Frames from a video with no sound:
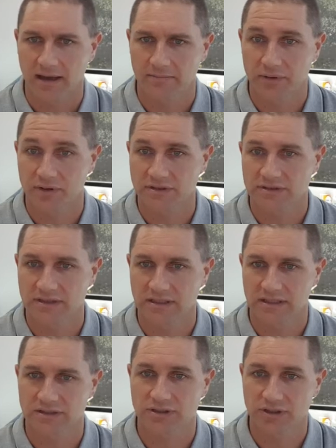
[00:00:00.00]
person,
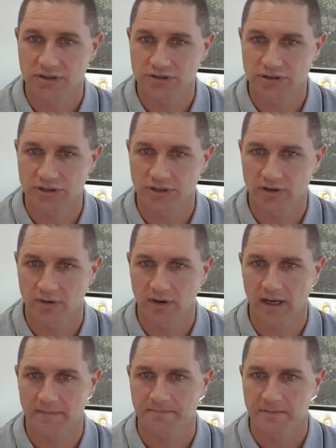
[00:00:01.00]
a surgeon or
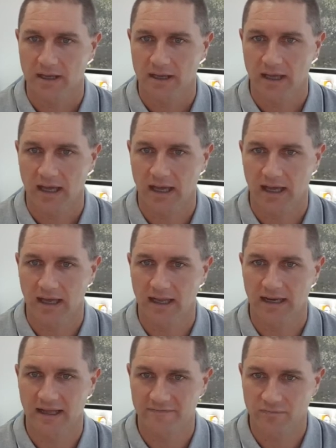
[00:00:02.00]
a
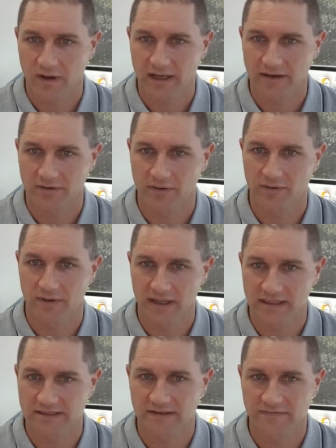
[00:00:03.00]
loved one or a
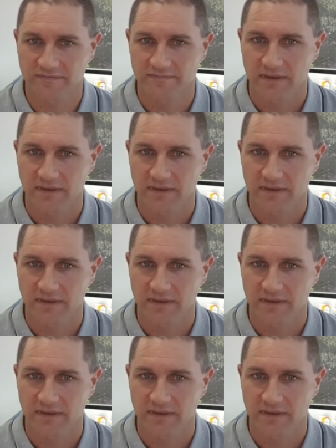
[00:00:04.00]
relative.